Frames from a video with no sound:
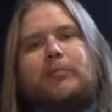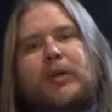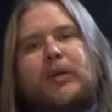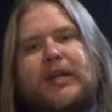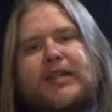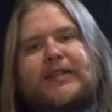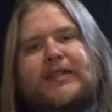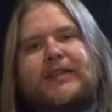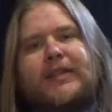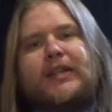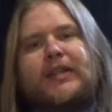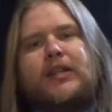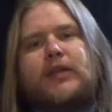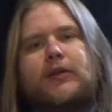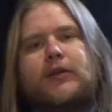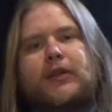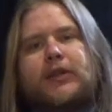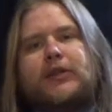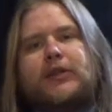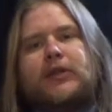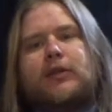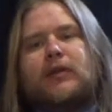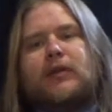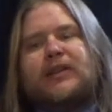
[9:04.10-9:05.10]
best thing you
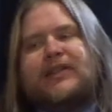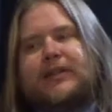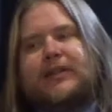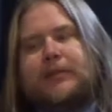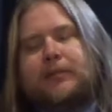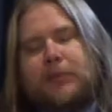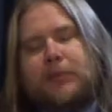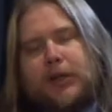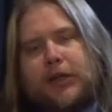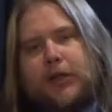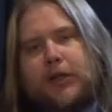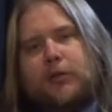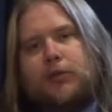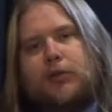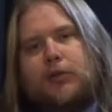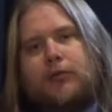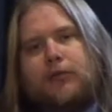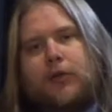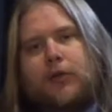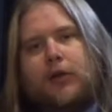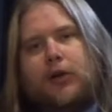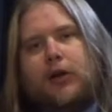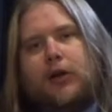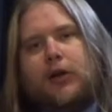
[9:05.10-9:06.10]
can do is admit you were
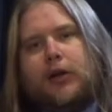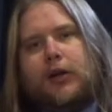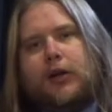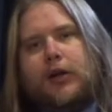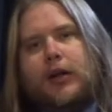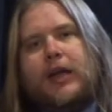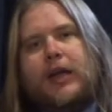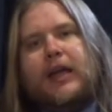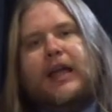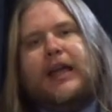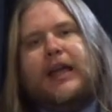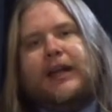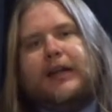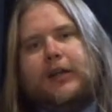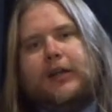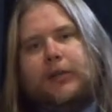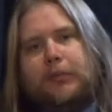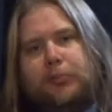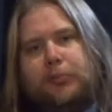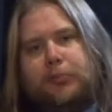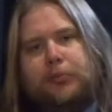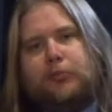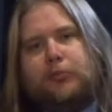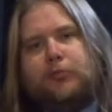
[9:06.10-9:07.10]
wrong and
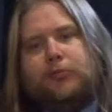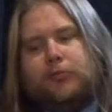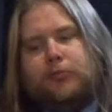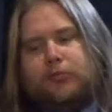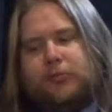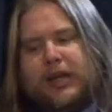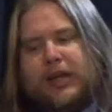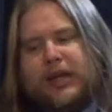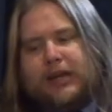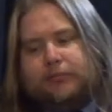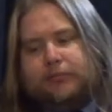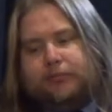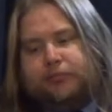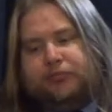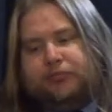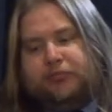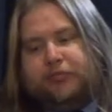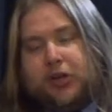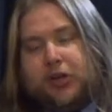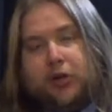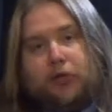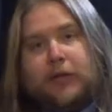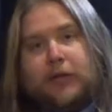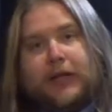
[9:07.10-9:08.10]

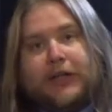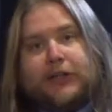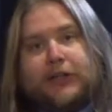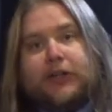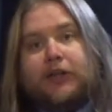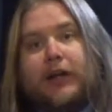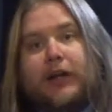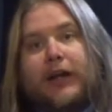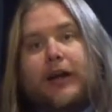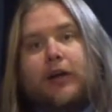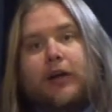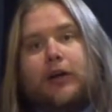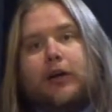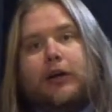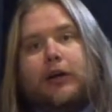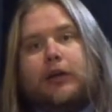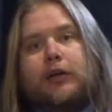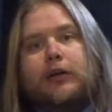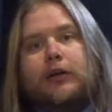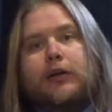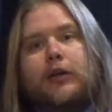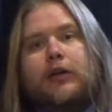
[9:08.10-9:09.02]
correct your error.